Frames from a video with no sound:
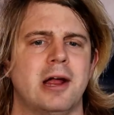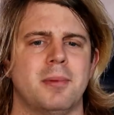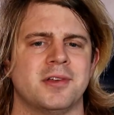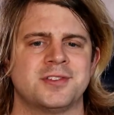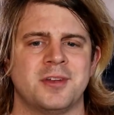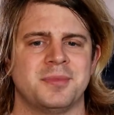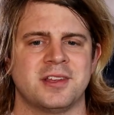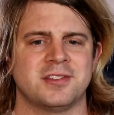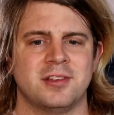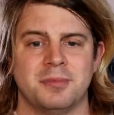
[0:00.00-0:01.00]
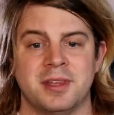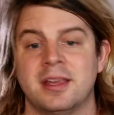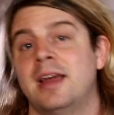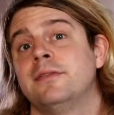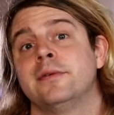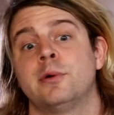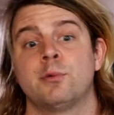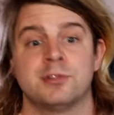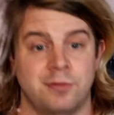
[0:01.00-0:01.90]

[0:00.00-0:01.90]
Airbus something something, everyone was